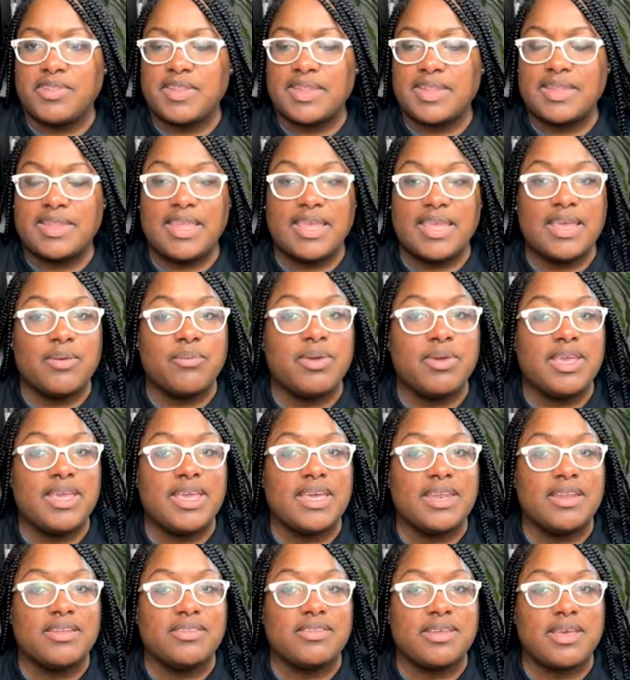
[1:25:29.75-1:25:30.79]
Then we
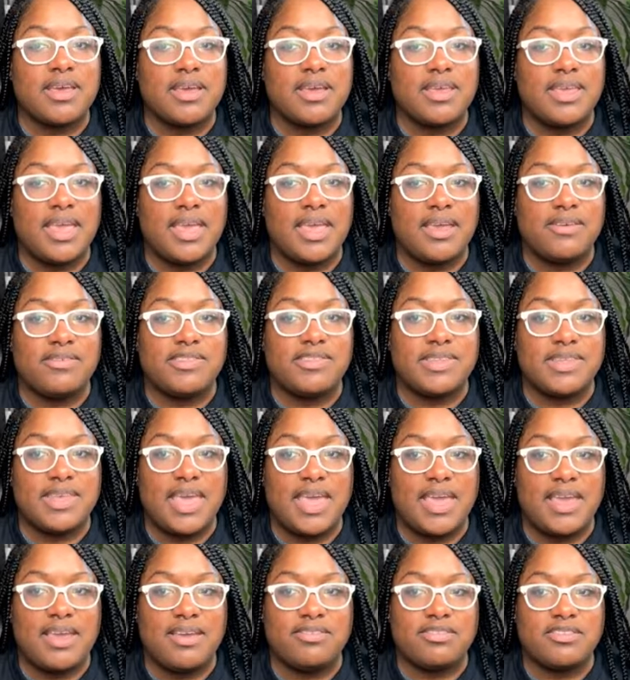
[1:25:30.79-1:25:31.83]
get into our case.
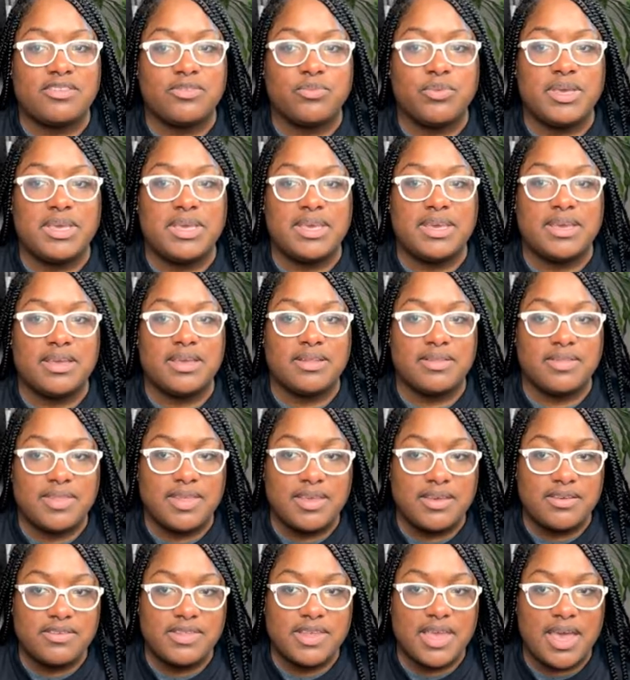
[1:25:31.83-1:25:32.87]
Case when
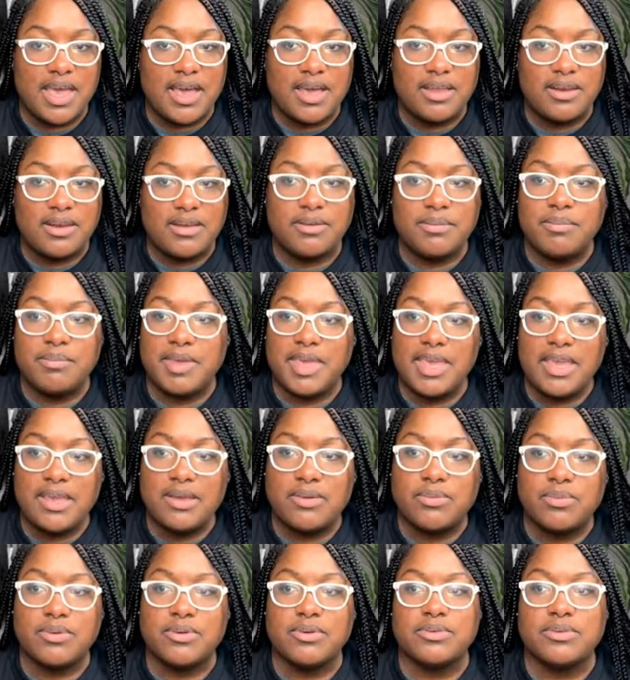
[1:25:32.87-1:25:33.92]
this column
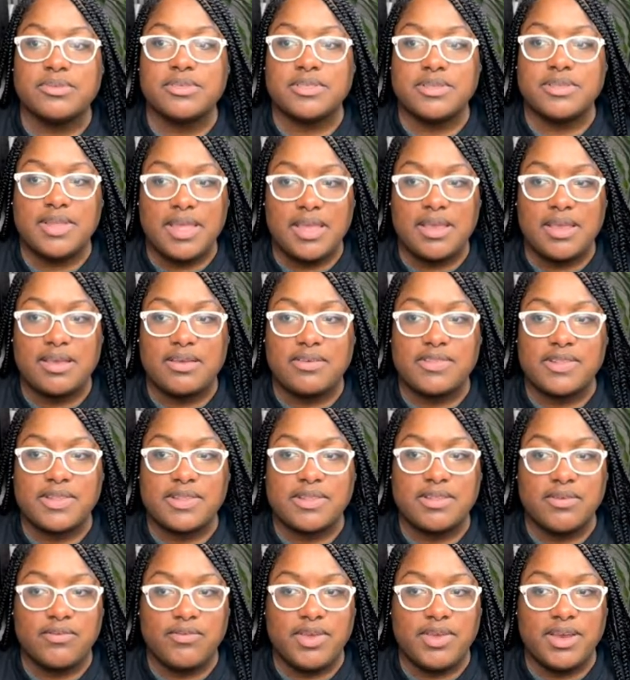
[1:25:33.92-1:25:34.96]
equals this
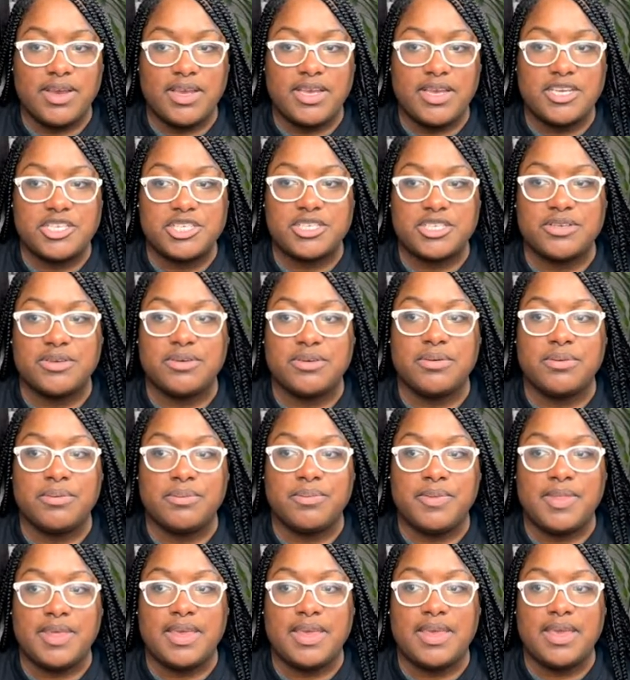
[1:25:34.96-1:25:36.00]
severe issue,
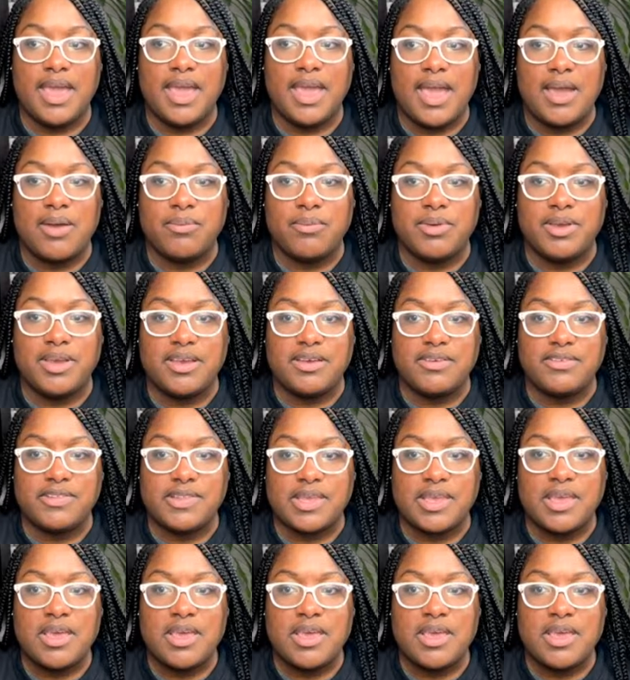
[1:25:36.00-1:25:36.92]
then high risk.